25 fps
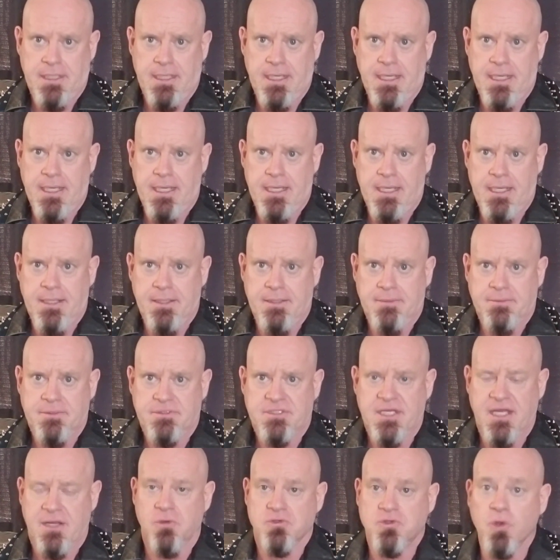Uh,
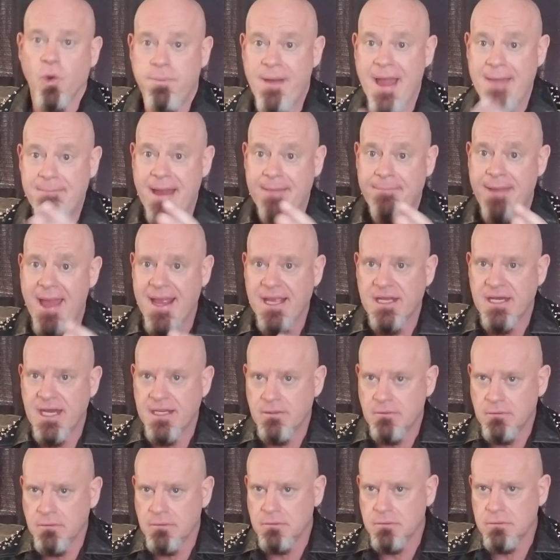it's like it was all bang, bang, bang, and
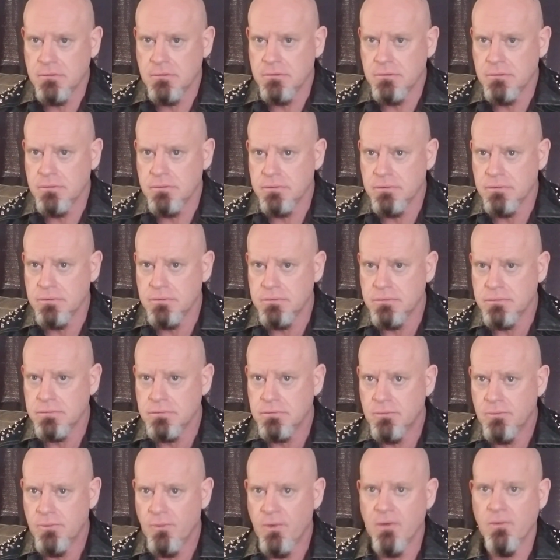then, ooh,
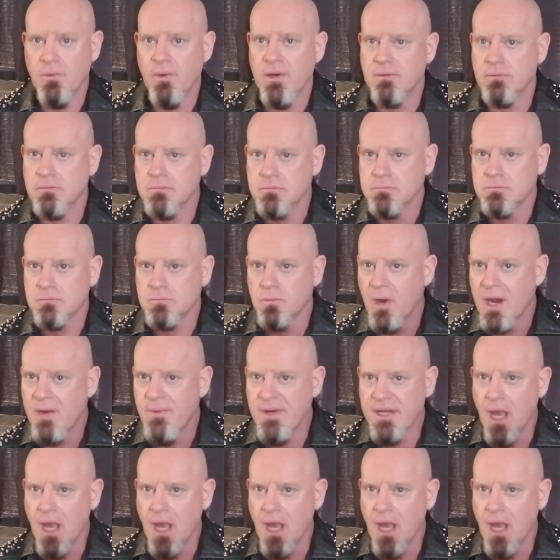wh wh where are we